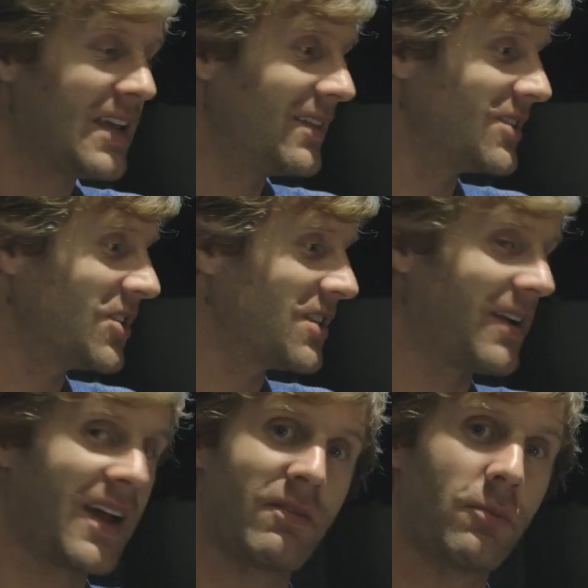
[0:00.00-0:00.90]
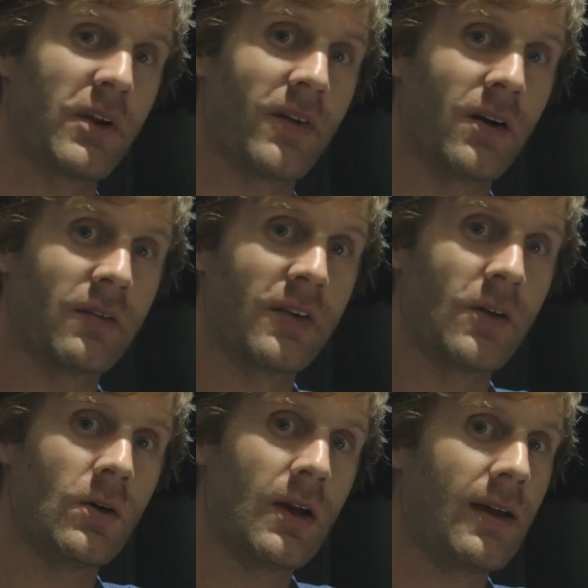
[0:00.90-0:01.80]
This is just a kind of a brief
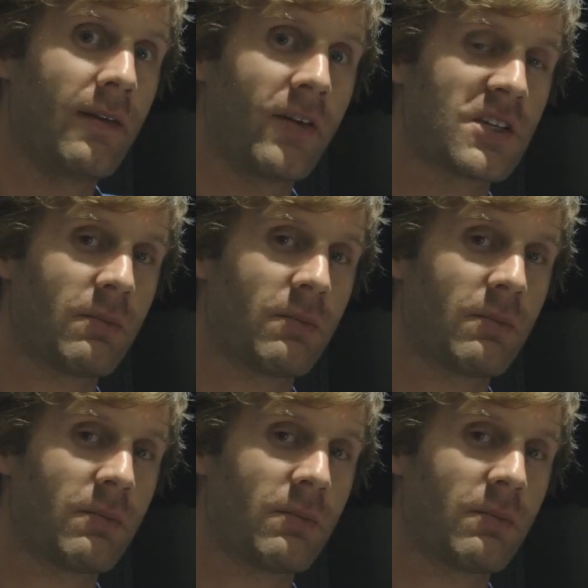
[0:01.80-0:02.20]
overview, first